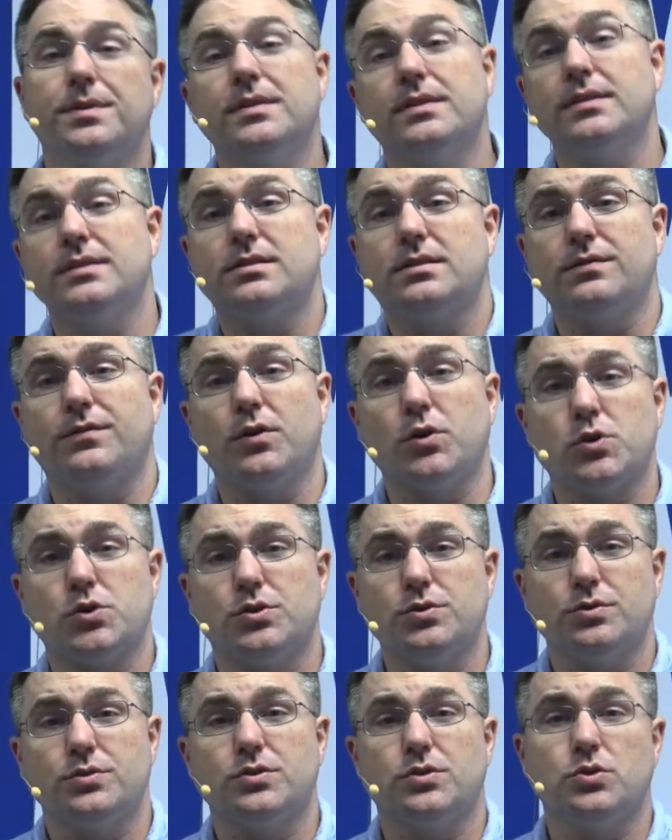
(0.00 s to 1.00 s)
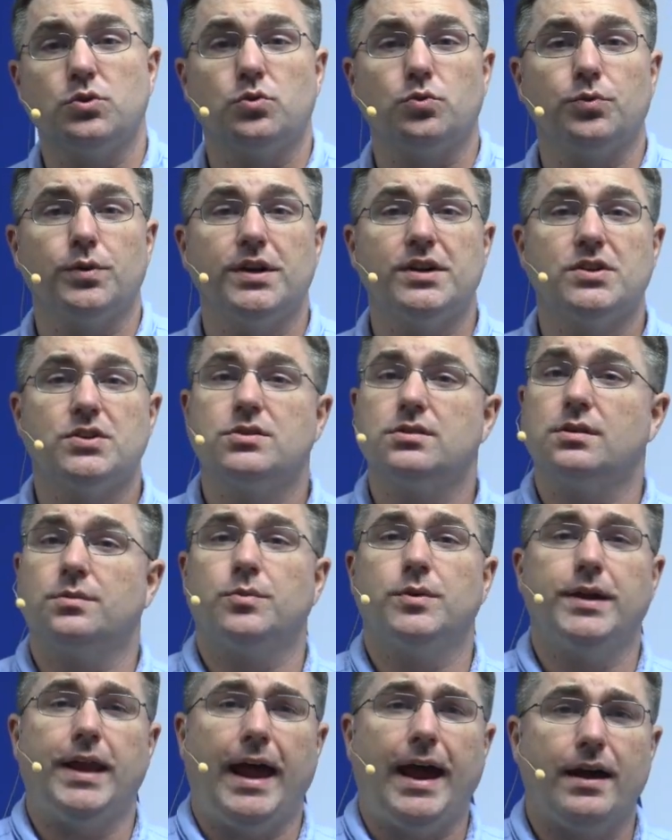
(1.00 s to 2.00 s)
that these devotionals do reach
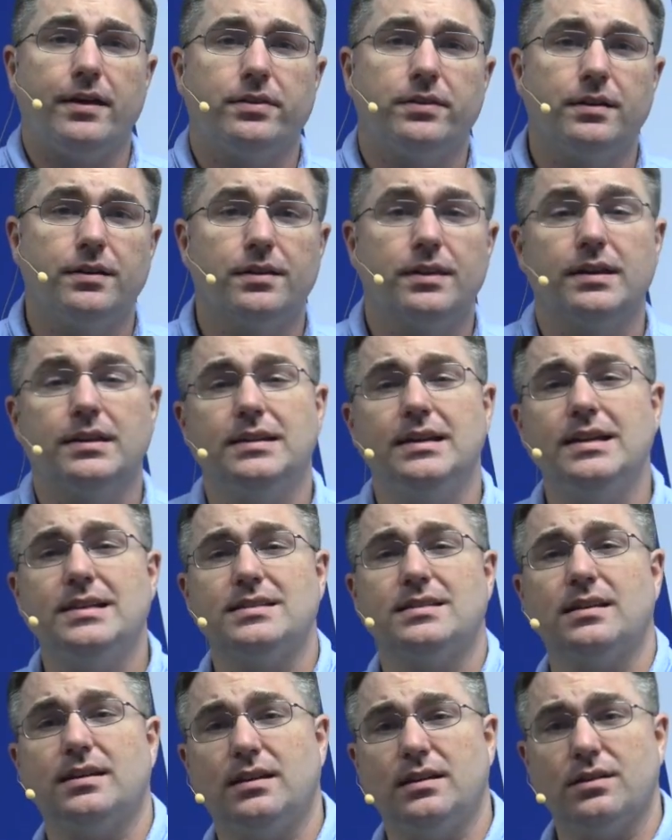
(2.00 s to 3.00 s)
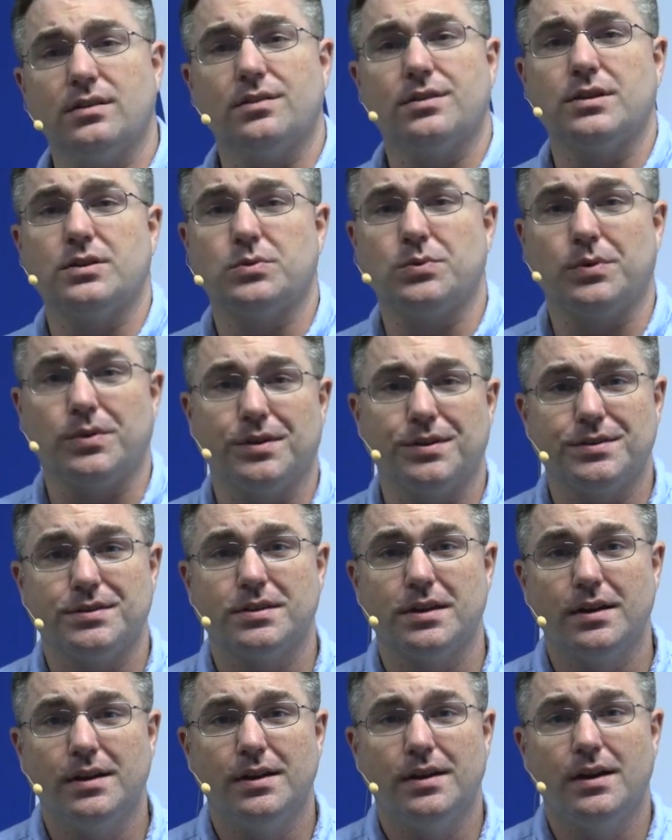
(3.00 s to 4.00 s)
someone out there that needs to hear these words.